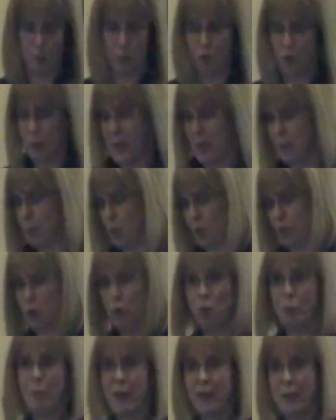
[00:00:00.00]
subscribe
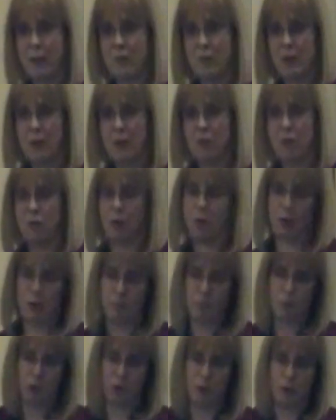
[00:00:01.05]
to 2 magazines
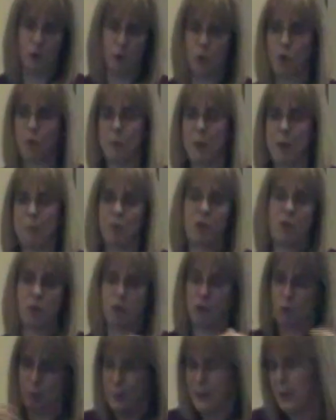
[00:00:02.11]
or newspapers,
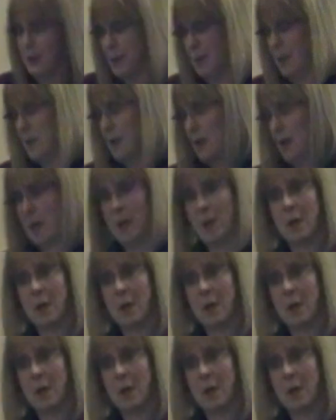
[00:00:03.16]
Spiegel,